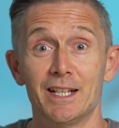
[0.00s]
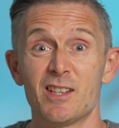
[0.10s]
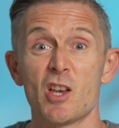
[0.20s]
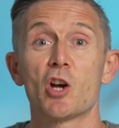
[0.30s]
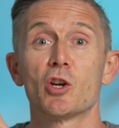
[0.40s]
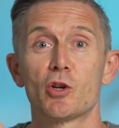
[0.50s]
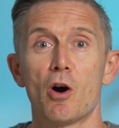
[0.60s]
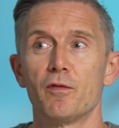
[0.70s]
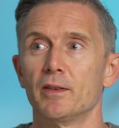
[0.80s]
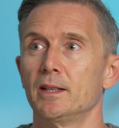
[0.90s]
It is a
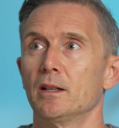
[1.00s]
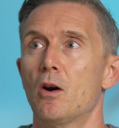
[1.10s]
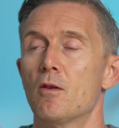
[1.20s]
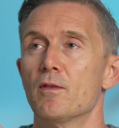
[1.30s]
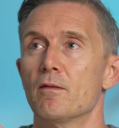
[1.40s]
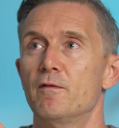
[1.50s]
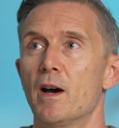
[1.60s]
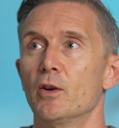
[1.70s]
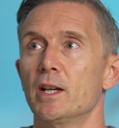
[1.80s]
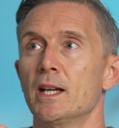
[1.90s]
cacophony of
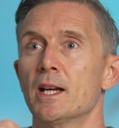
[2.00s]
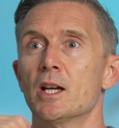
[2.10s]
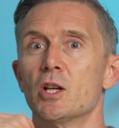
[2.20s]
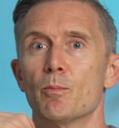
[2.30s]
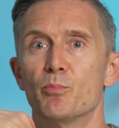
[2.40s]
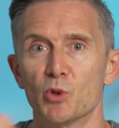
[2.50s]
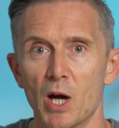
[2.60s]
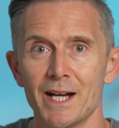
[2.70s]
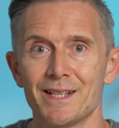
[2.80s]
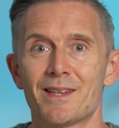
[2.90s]
very
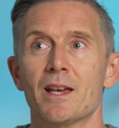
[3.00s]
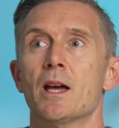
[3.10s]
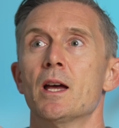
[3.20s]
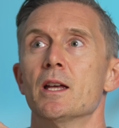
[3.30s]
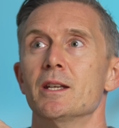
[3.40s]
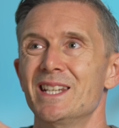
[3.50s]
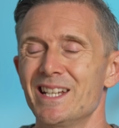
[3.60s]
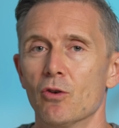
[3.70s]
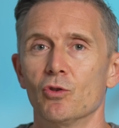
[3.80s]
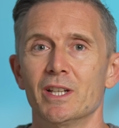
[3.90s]
bright,
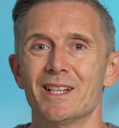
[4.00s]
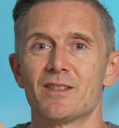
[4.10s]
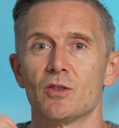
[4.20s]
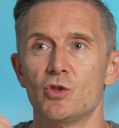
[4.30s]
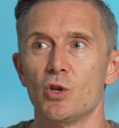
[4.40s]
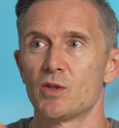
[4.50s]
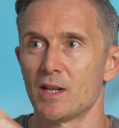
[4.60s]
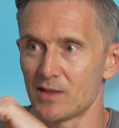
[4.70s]
neon-lit, juicy